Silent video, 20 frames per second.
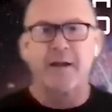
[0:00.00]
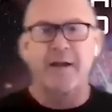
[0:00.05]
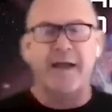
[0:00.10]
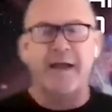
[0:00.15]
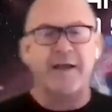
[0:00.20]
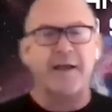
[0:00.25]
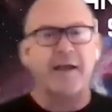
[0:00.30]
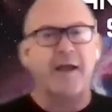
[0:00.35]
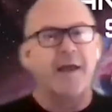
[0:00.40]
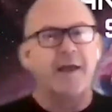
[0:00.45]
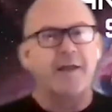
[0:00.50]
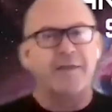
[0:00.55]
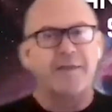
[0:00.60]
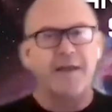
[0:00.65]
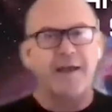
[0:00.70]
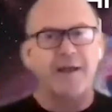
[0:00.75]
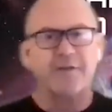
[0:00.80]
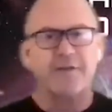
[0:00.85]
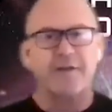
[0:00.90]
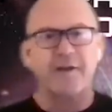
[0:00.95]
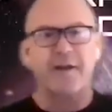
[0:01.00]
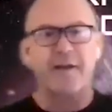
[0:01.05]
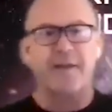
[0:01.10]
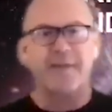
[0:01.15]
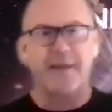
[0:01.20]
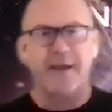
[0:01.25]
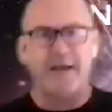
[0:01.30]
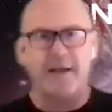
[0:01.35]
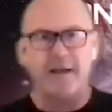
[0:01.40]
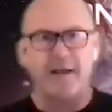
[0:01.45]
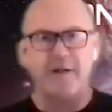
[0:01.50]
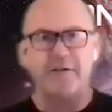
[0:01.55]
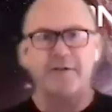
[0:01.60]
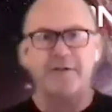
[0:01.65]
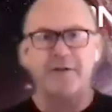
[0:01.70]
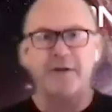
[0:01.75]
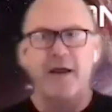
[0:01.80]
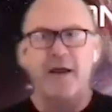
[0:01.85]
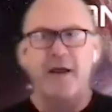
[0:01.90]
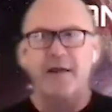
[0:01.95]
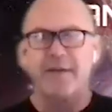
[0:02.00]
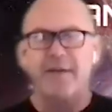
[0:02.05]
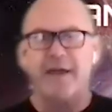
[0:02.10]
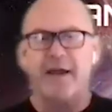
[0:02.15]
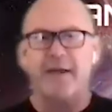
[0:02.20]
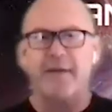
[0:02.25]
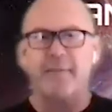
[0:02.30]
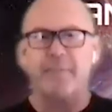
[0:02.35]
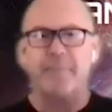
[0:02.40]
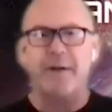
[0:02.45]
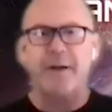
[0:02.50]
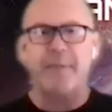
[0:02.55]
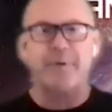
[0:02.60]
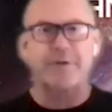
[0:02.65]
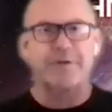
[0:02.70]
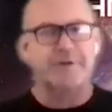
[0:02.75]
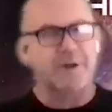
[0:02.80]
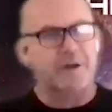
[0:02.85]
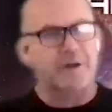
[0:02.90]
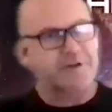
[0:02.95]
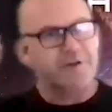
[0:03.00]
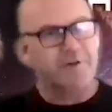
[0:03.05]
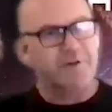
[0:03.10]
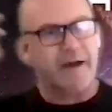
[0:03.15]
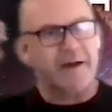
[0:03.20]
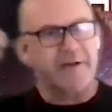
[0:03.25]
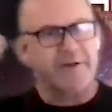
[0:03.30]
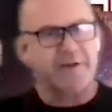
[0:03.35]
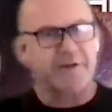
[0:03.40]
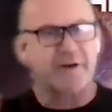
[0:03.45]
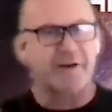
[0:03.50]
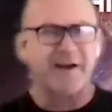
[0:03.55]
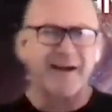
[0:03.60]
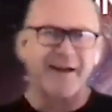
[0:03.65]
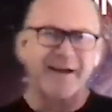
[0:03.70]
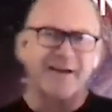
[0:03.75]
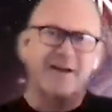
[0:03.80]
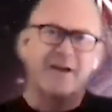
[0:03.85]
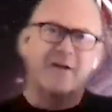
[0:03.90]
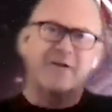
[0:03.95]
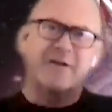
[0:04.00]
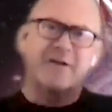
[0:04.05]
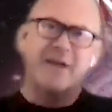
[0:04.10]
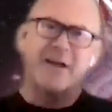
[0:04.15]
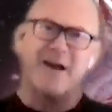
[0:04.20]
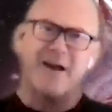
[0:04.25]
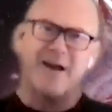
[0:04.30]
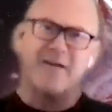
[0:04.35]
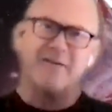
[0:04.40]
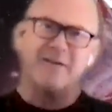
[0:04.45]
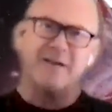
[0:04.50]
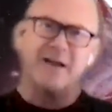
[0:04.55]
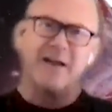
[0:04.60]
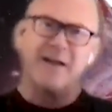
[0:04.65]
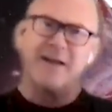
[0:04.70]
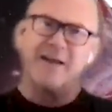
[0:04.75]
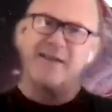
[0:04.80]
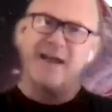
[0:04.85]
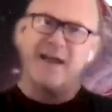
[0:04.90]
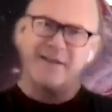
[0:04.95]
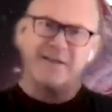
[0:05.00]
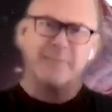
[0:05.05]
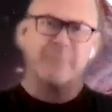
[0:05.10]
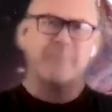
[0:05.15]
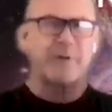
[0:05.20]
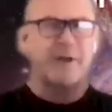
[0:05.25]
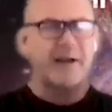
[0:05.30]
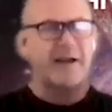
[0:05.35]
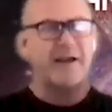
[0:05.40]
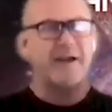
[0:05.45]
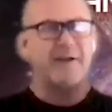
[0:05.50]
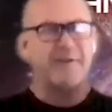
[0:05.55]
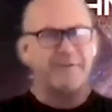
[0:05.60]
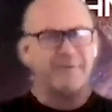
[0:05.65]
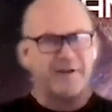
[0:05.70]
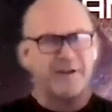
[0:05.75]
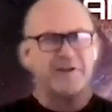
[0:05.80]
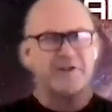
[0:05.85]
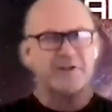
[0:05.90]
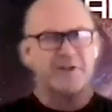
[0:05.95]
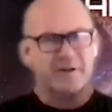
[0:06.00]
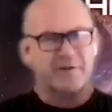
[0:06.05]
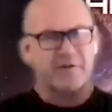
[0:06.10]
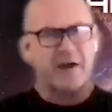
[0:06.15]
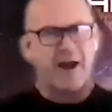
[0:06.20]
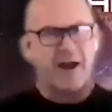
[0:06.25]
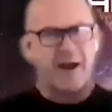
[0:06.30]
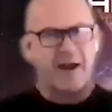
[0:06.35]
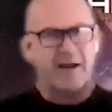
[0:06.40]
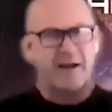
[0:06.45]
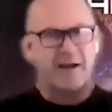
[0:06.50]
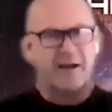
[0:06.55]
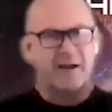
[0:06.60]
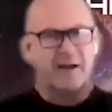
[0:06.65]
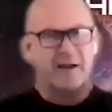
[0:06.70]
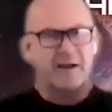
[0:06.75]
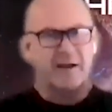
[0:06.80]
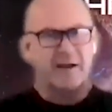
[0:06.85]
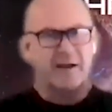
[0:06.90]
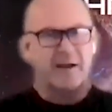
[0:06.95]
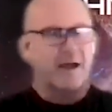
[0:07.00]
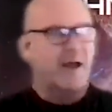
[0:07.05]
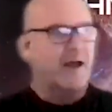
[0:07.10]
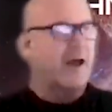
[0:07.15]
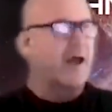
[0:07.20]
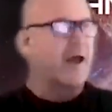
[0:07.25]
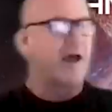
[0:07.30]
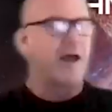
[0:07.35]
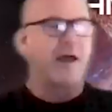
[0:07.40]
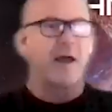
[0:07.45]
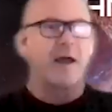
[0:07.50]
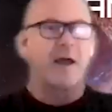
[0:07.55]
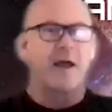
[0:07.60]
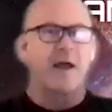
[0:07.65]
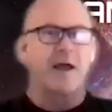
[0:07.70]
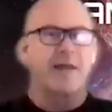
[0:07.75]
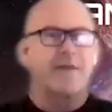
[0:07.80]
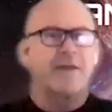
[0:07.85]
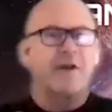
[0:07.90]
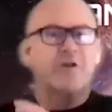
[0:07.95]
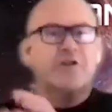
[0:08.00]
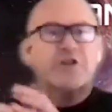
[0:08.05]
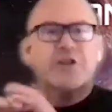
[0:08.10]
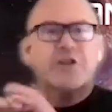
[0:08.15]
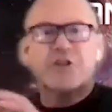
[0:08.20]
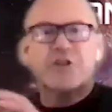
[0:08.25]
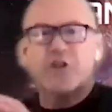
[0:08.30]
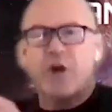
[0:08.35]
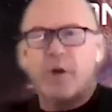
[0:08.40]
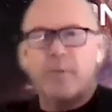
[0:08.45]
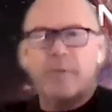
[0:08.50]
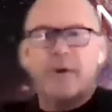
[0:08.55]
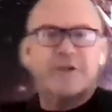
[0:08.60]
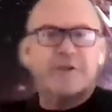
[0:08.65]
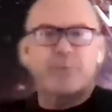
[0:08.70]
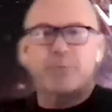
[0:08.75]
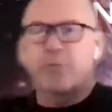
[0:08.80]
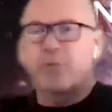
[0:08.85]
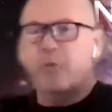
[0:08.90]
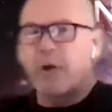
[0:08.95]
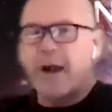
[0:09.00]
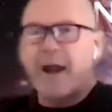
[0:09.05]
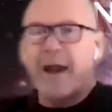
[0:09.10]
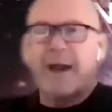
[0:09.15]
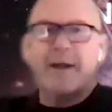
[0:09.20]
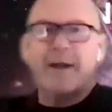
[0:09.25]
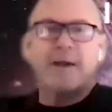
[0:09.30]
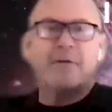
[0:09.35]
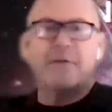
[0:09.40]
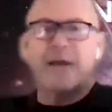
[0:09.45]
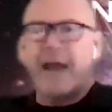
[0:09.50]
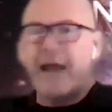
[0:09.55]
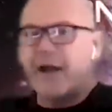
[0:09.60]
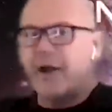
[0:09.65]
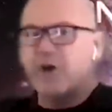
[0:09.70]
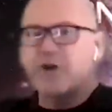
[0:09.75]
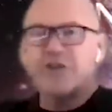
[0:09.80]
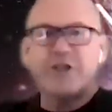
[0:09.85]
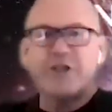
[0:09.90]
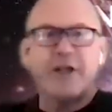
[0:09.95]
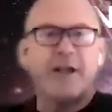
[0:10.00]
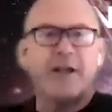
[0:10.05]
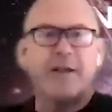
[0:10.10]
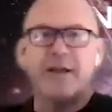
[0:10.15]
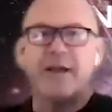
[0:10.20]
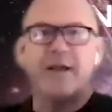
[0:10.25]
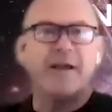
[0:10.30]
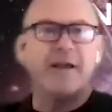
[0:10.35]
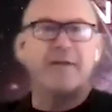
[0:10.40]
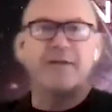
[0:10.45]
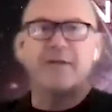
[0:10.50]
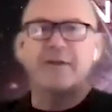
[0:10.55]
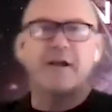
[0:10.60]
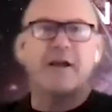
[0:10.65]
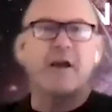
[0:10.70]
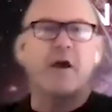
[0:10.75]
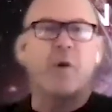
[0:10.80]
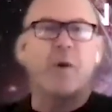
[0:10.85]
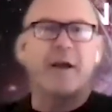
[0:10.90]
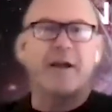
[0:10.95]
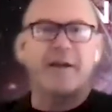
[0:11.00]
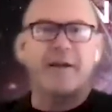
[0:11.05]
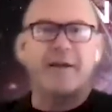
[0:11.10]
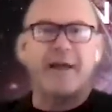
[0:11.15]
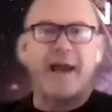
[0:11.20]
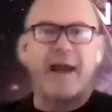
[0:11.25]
Like, these are the things that people start scratching their head and going, you know, that's a bit inefficient, right? There's so much brain energy that needs to go into